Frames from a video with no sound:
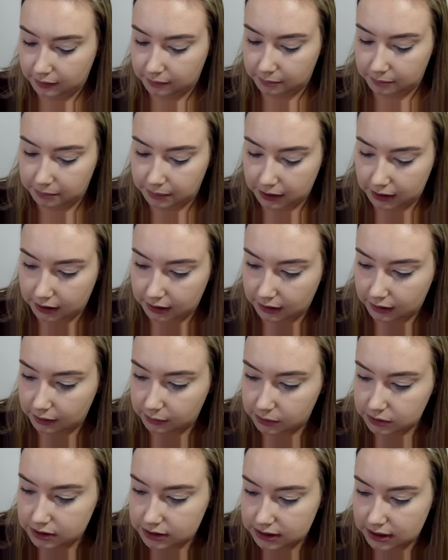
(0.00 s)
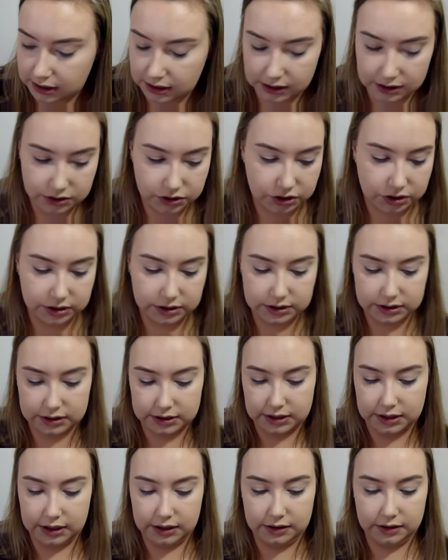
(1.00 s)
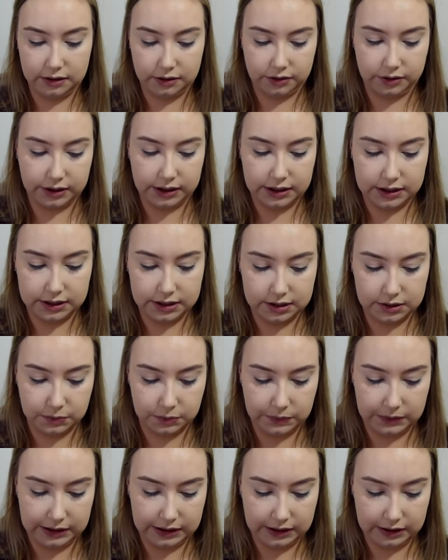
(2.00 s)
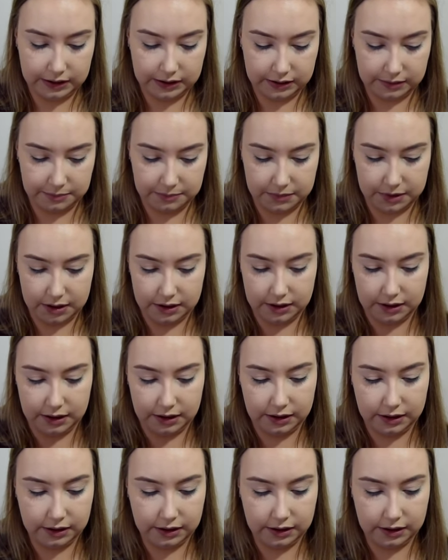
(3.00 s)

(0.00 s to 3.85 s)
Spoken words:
But I will start just in the crease with my